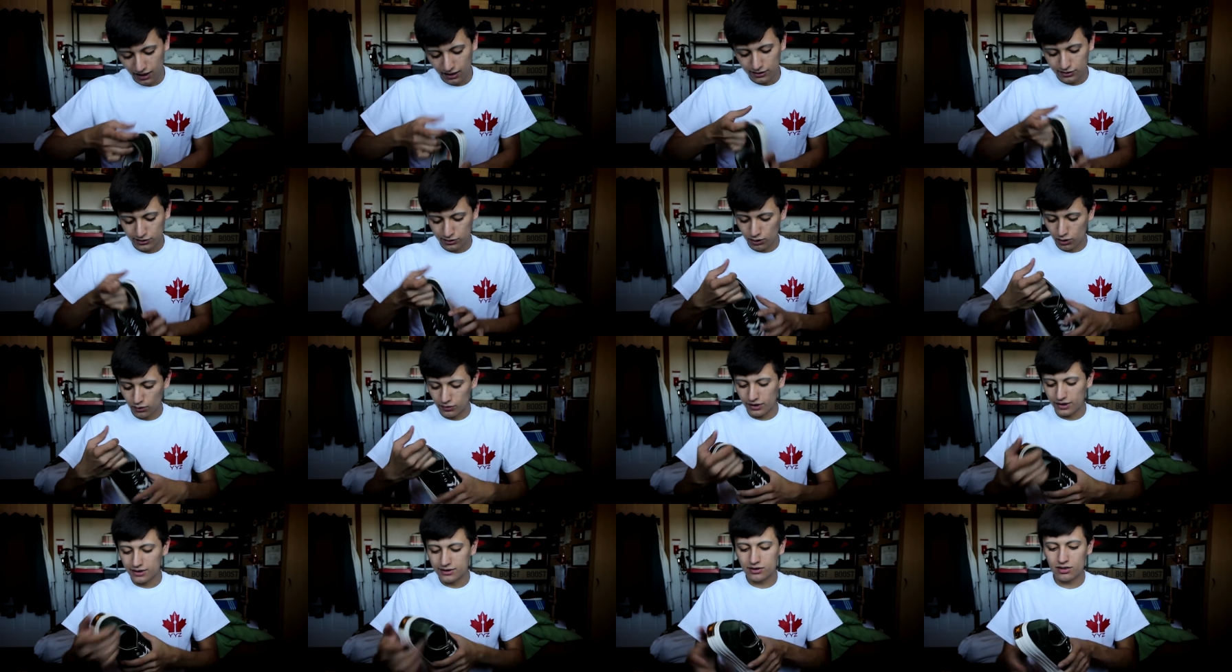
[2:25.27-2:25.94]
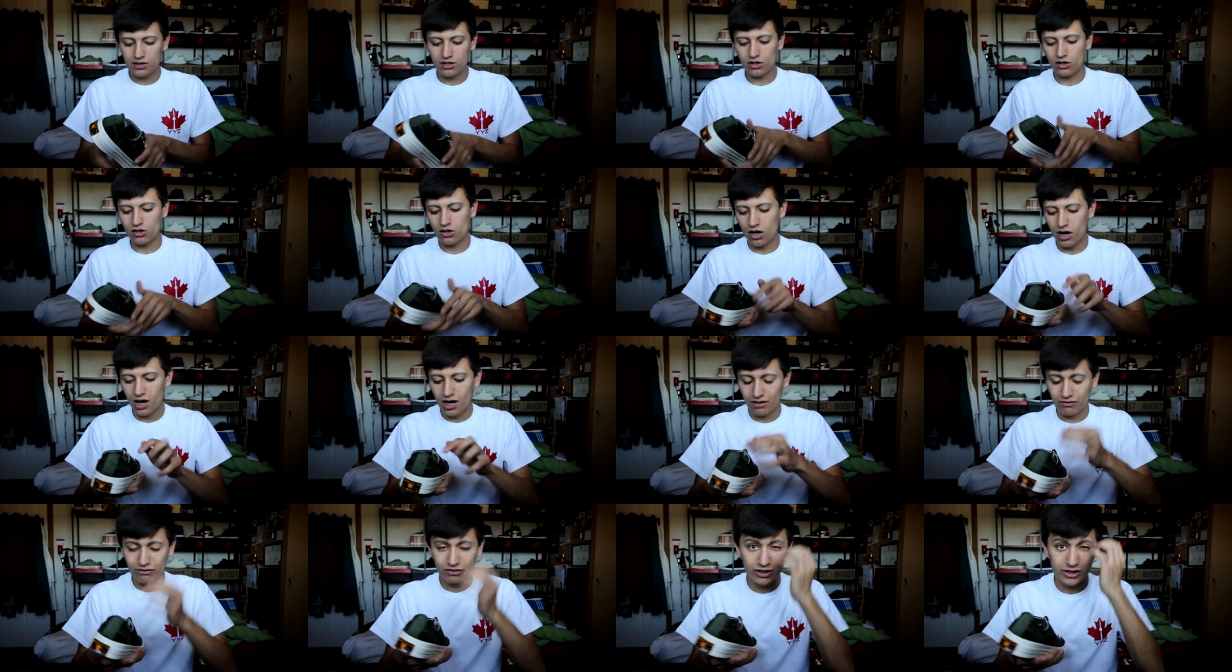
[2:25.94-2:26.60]
So these are the
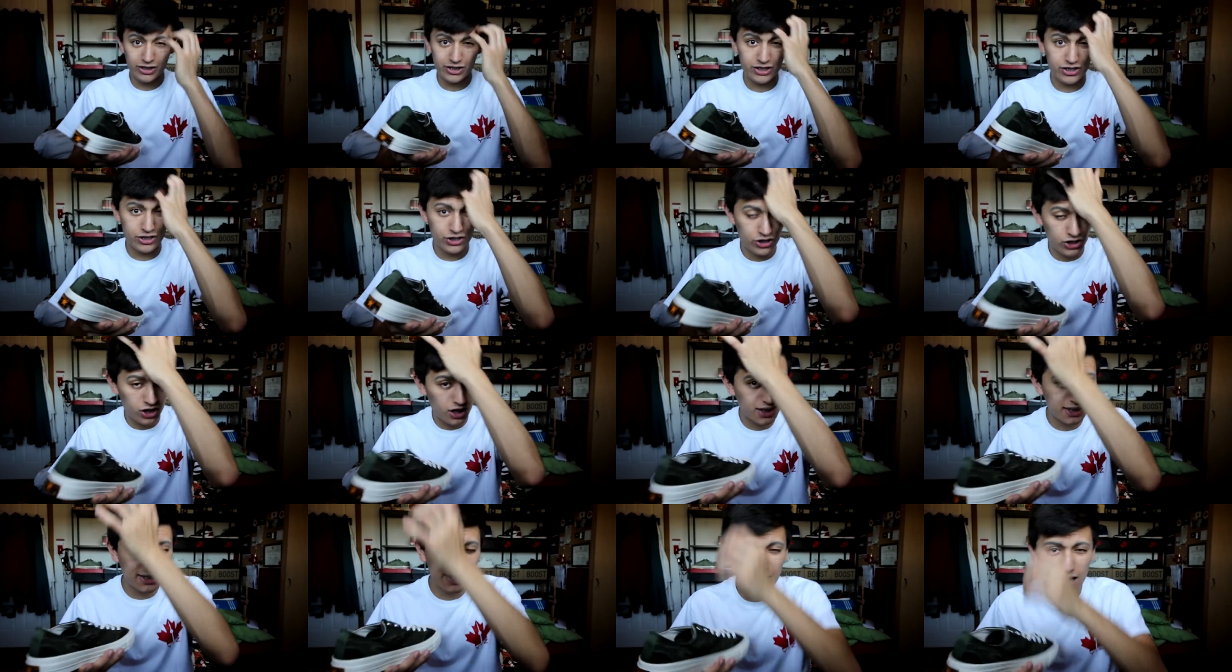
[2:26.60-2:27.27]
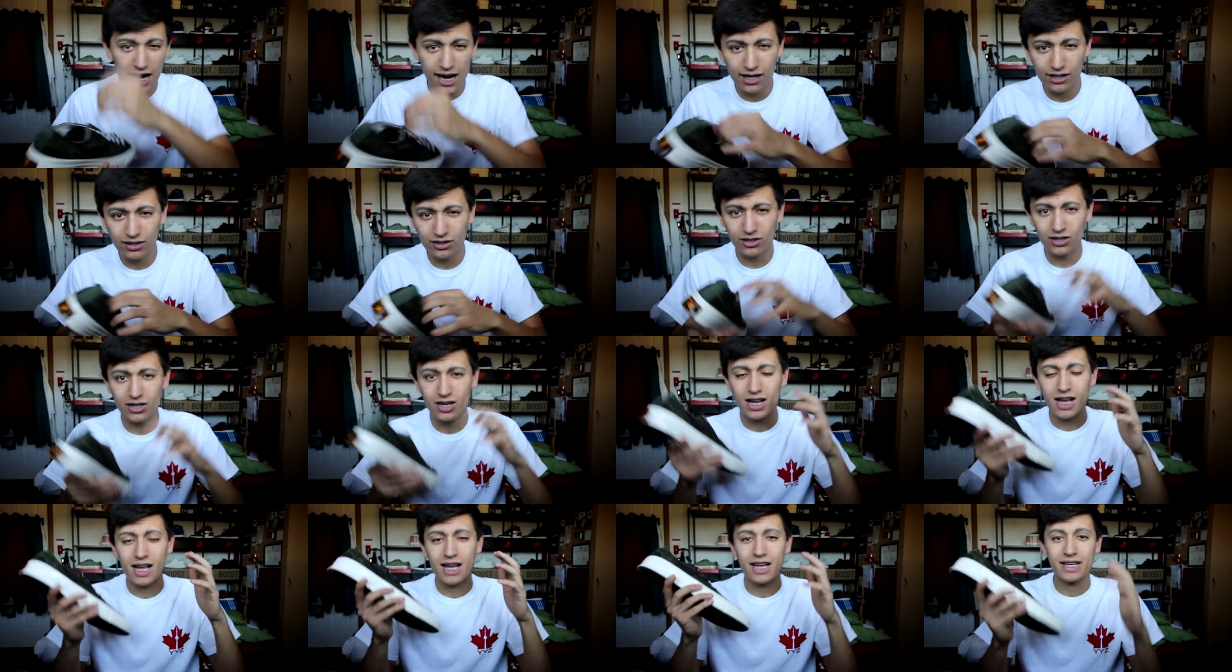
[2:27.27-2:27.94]
Converse Chuck
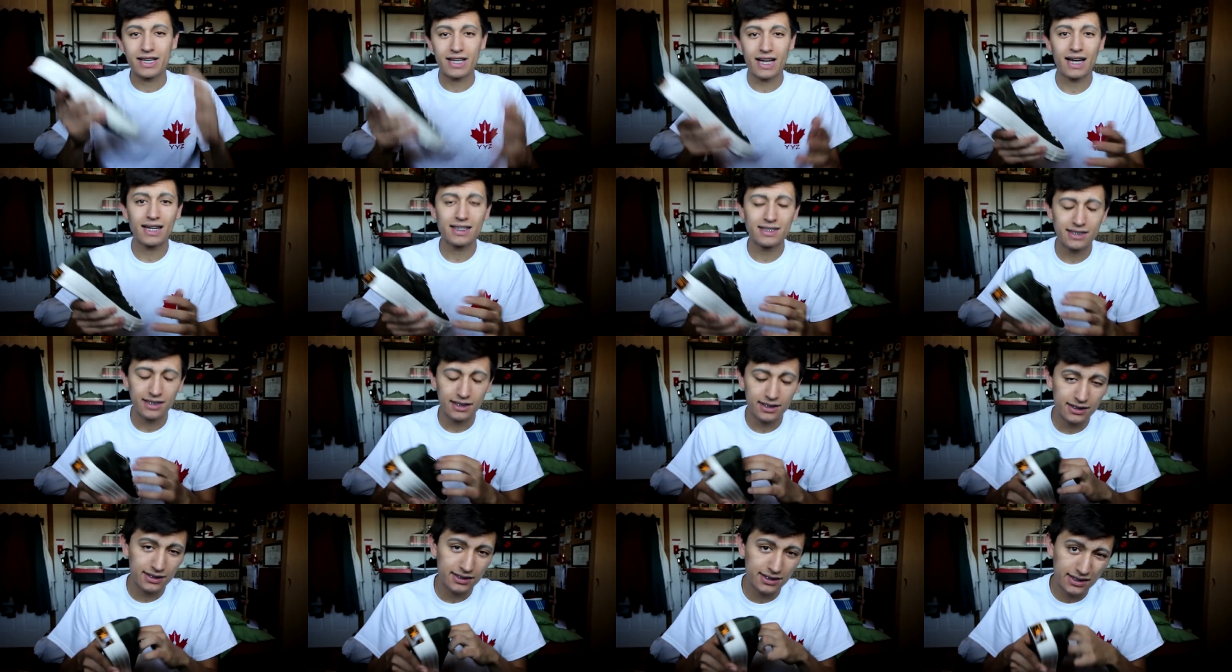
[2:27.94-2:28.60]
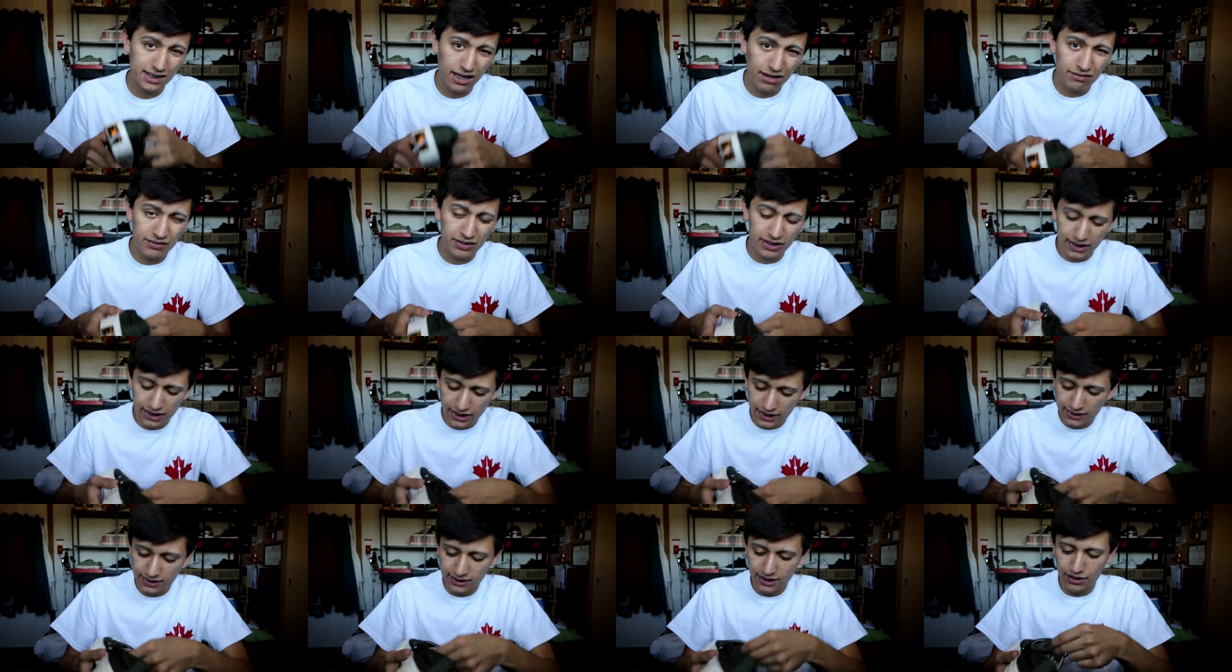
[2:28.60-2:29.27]
Taylor
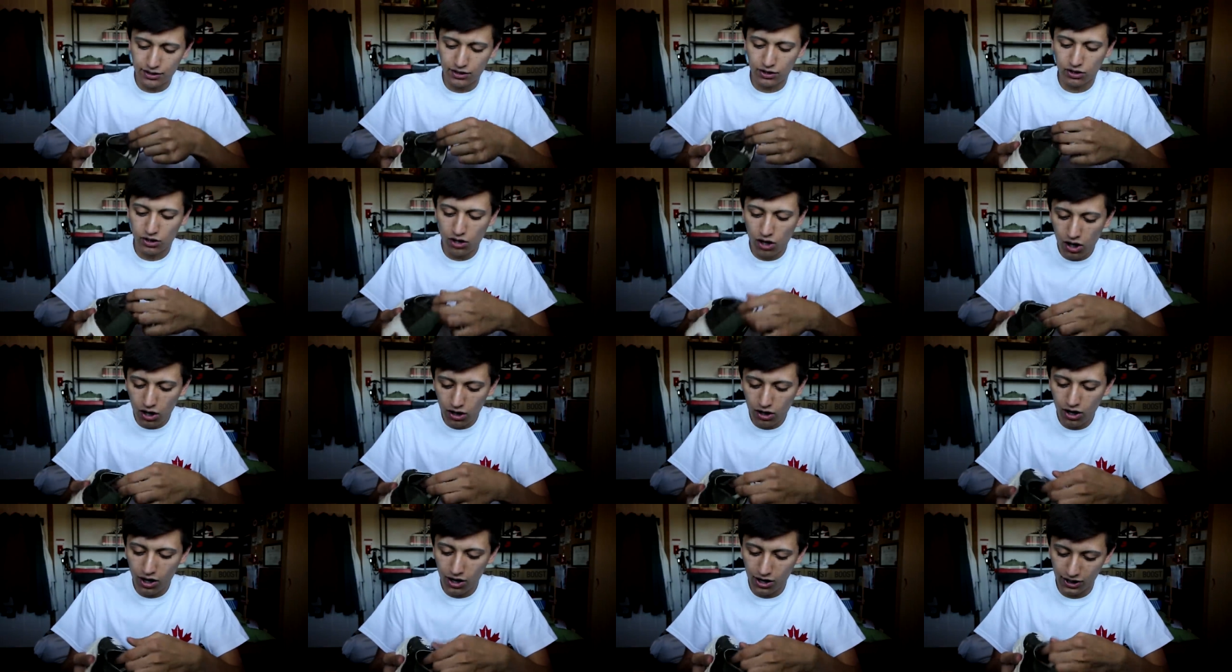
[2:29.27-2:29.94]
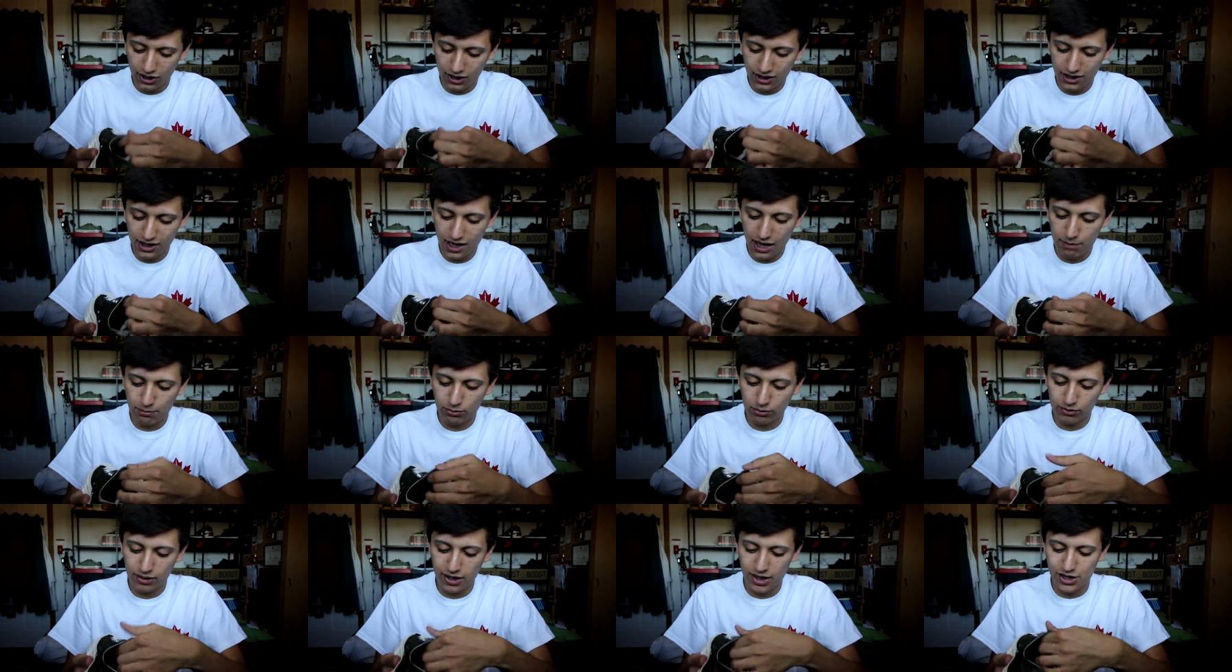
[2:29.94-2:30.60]
1970s in the Carhartt
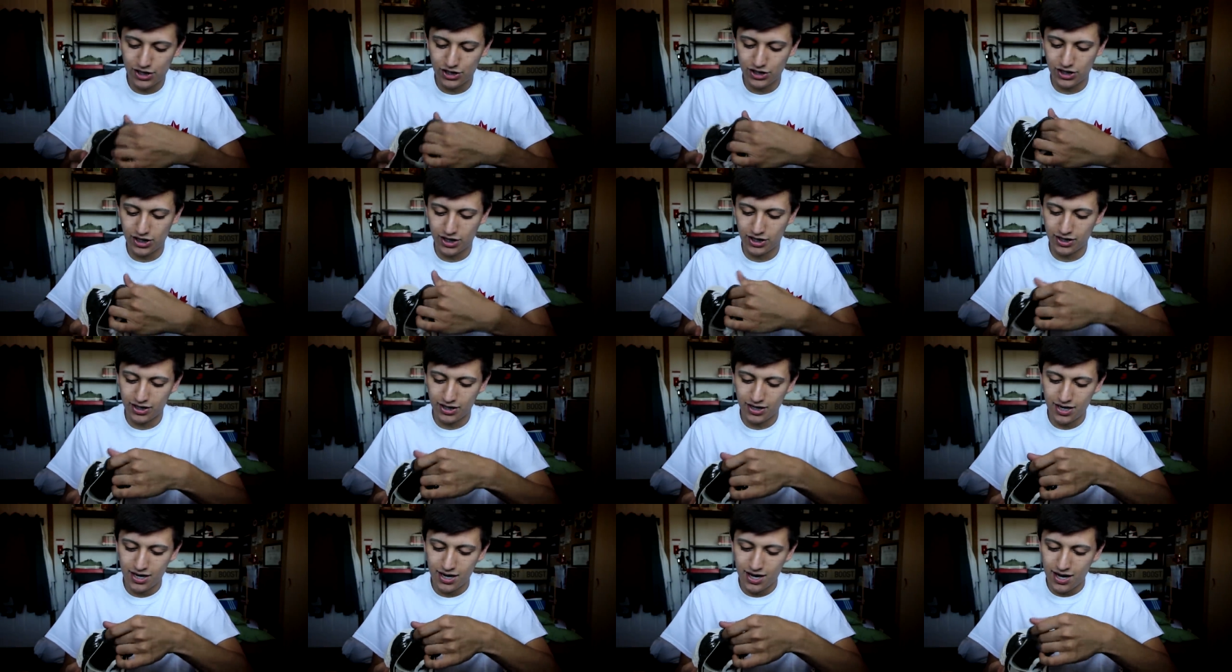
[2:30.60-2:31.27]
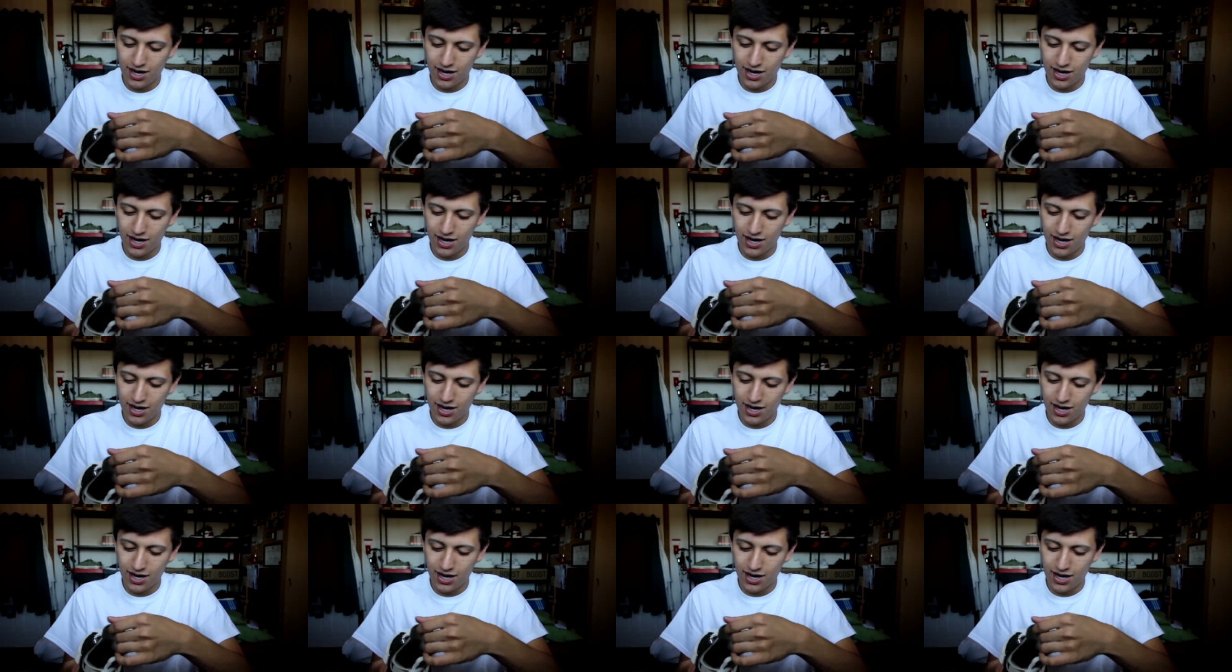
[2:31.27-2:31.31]
collaboration,